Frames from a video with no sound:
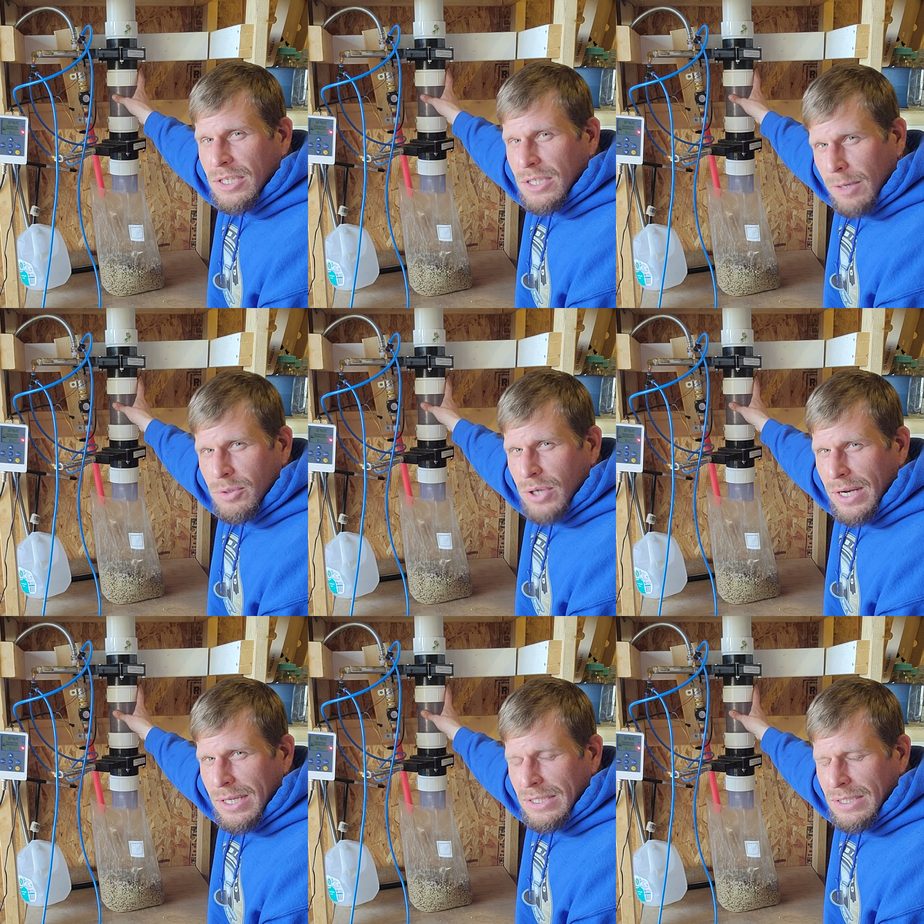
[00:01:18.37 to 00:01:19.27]

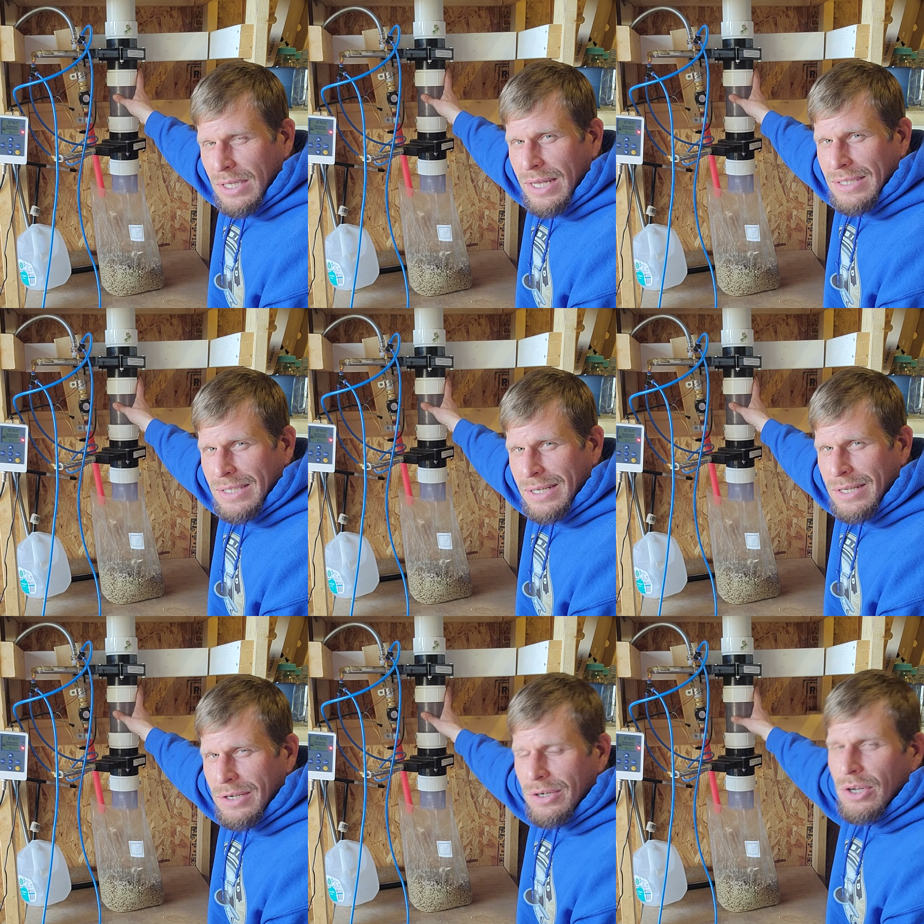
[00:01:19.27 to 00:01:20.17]
substrate is in
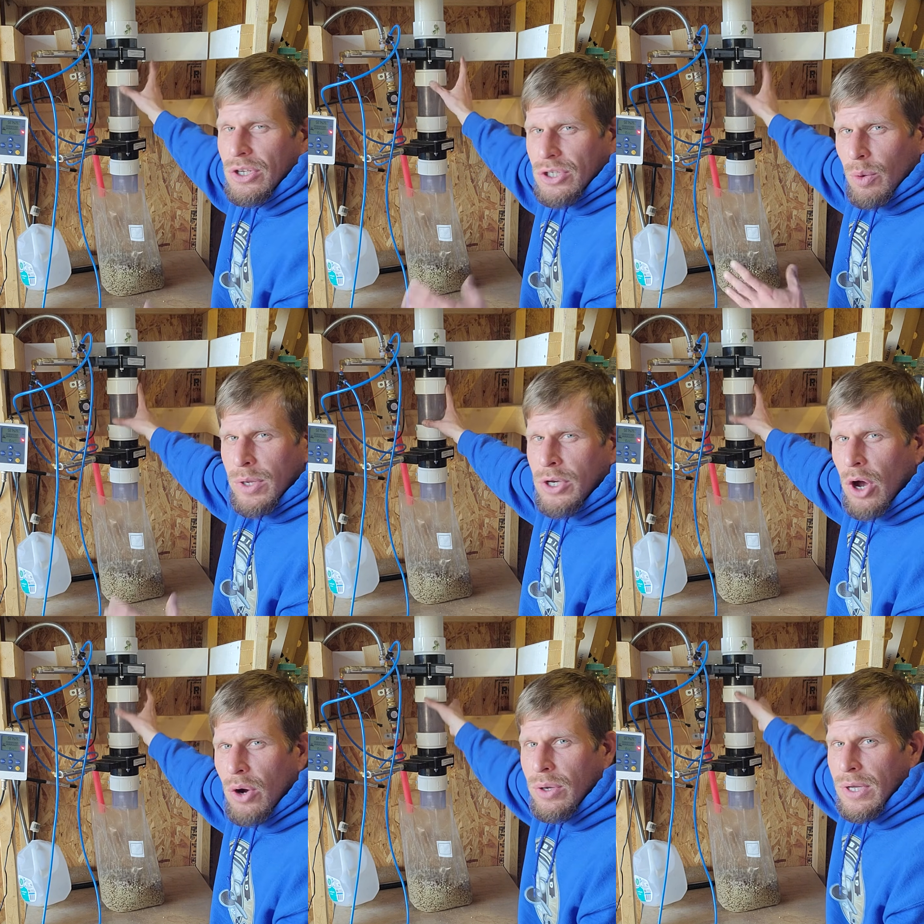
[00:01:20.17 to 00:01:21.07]
here, so we
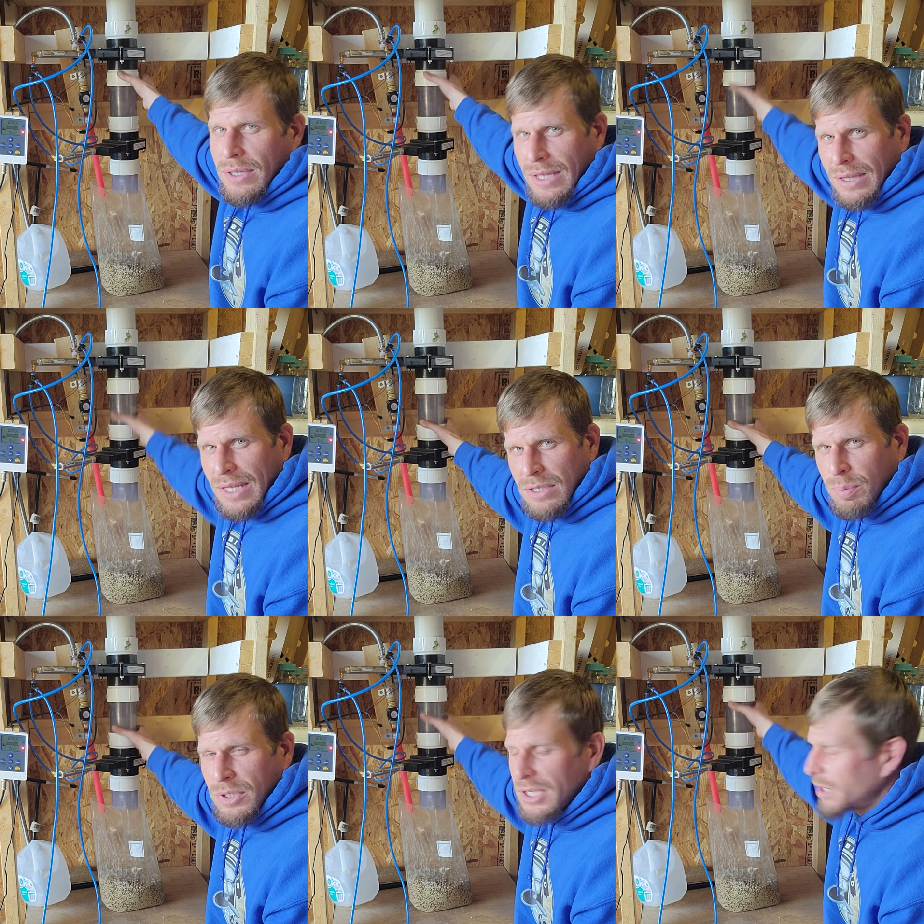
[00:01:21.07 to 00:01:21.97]
know that this
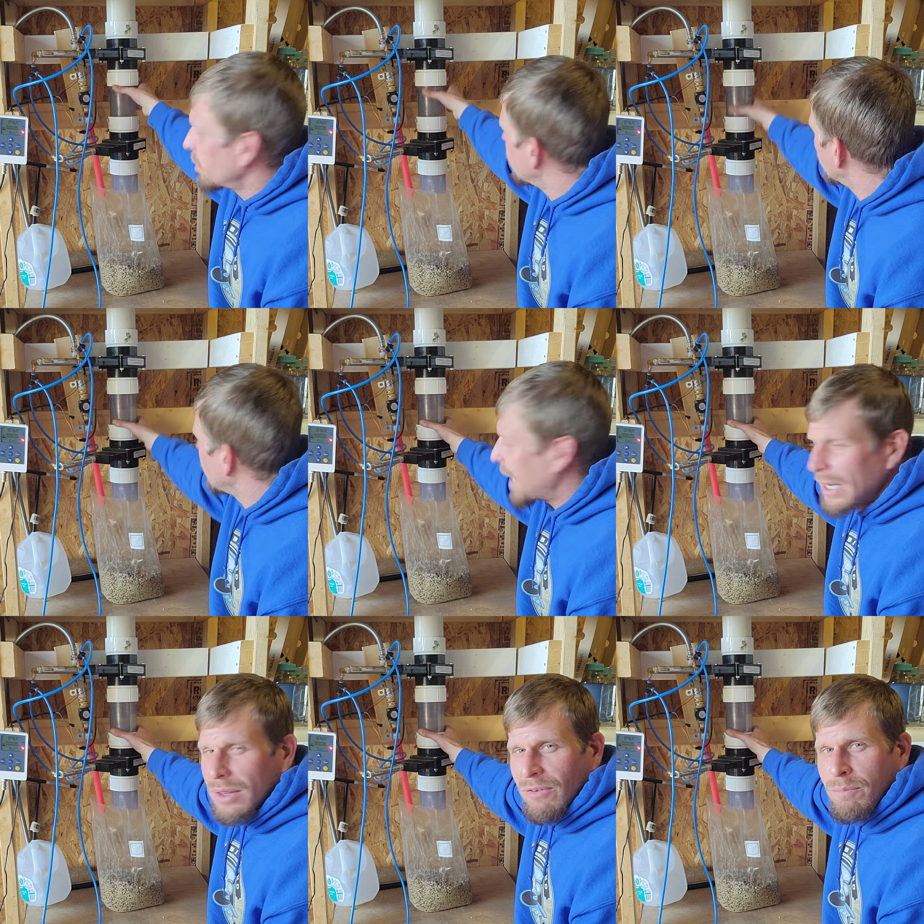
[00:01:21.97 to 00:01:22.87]
particular
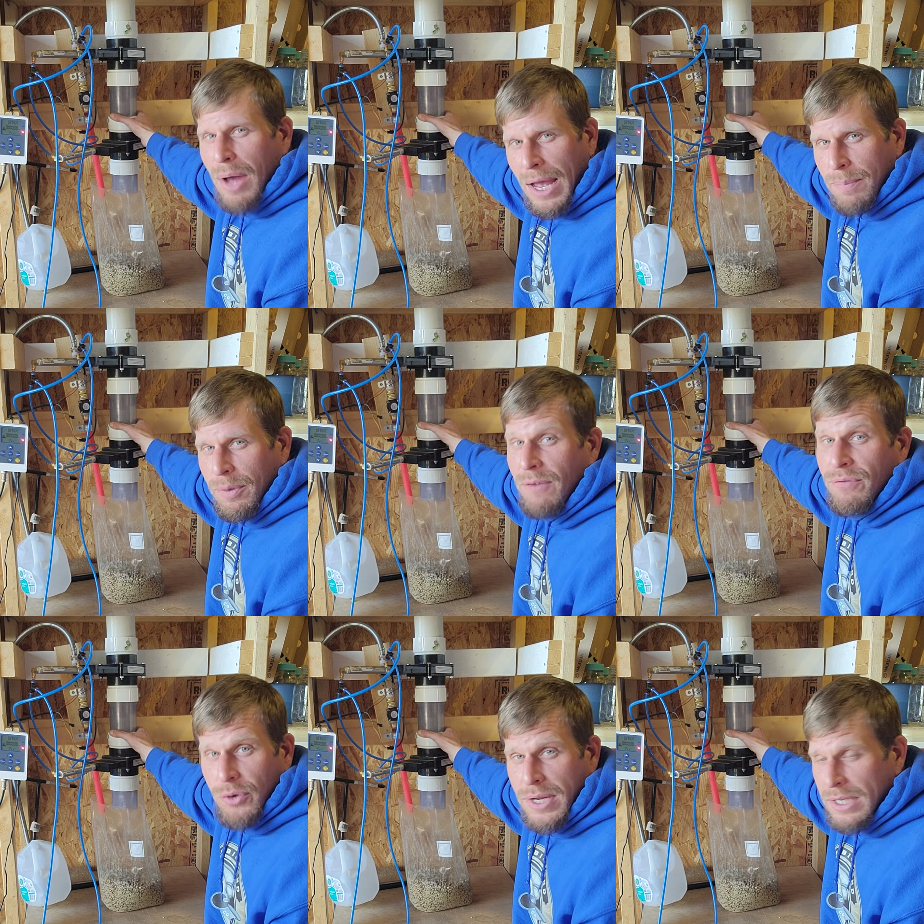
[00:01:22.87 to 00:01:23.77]
length of pipe, of
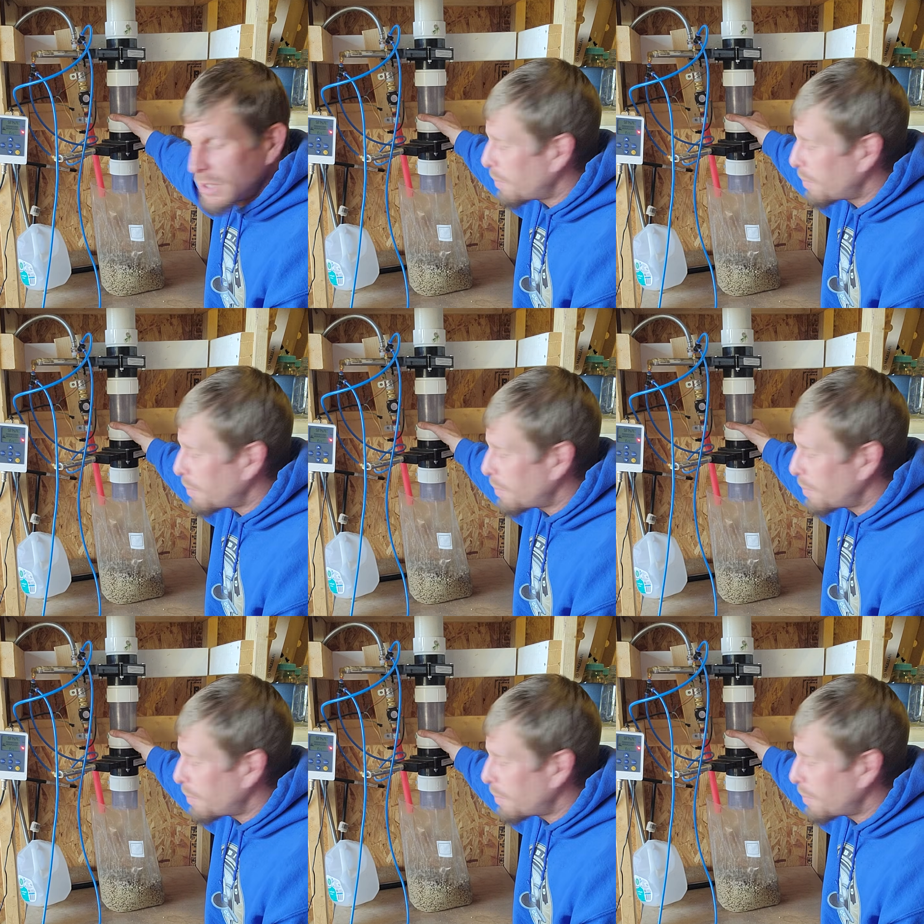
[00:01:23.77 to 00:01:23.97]
3-inch